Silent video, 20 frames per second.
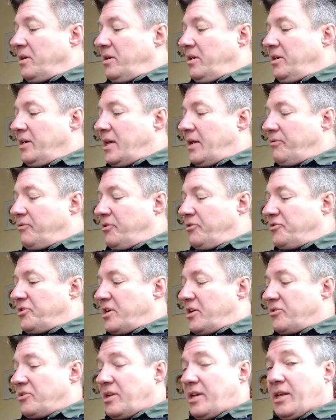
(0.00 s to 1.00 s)
he gave
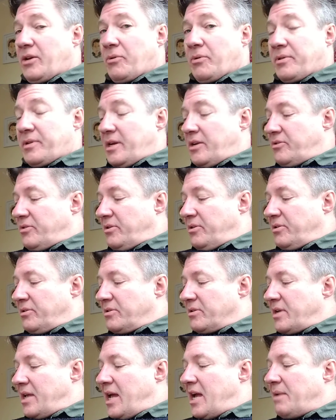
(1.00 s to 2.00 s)
Christianity legal
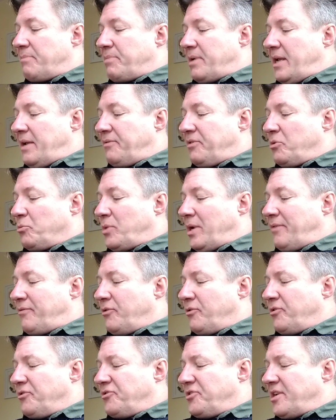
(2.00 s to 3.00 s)
status, and paved the way for
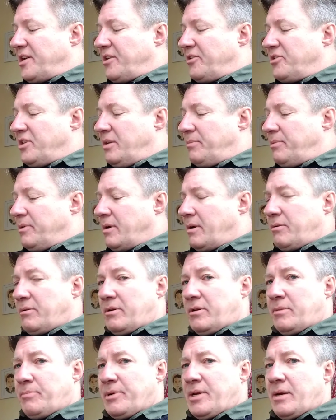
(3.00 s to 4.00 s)
Christianity
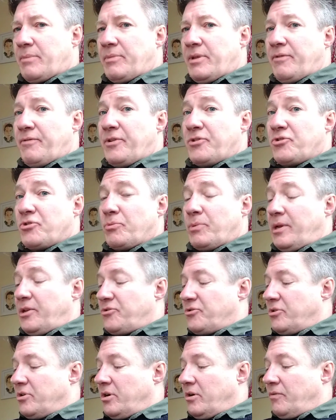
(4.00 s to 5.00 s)
to become the official
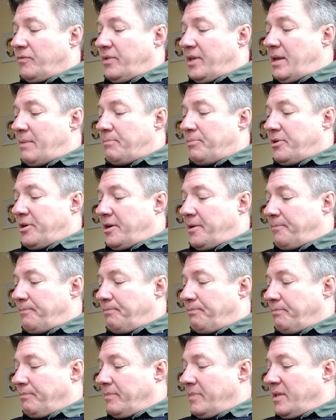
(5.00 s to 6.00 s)
religion of the empire.
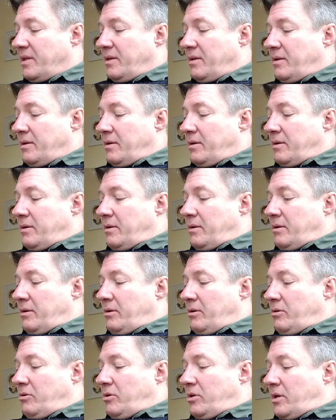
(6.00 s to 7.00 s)

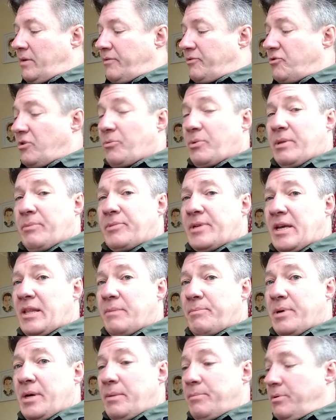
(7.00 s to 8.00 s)
Could you have a drink with him down the
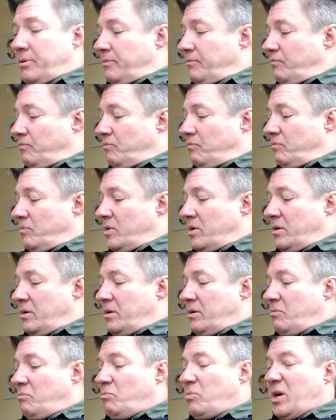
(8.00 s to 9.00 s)
pub?
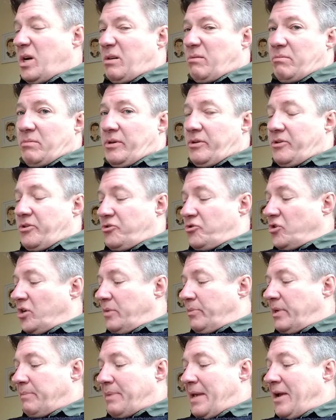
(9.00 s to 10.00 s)
Well, you could join
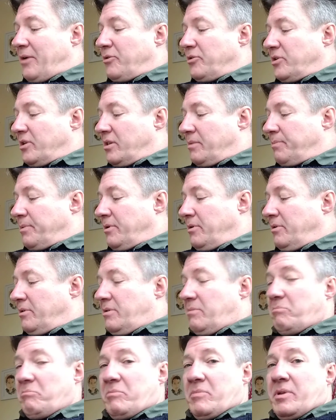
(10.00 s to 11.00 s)
him at a banquet, I
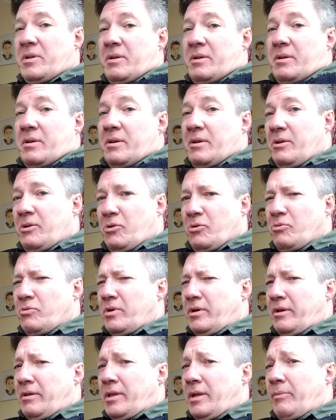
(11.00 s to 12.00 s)
suppose. Not
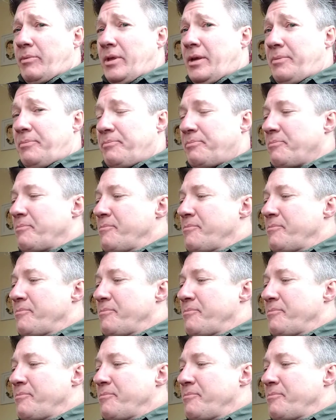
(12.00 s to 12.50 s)
quite the same thing.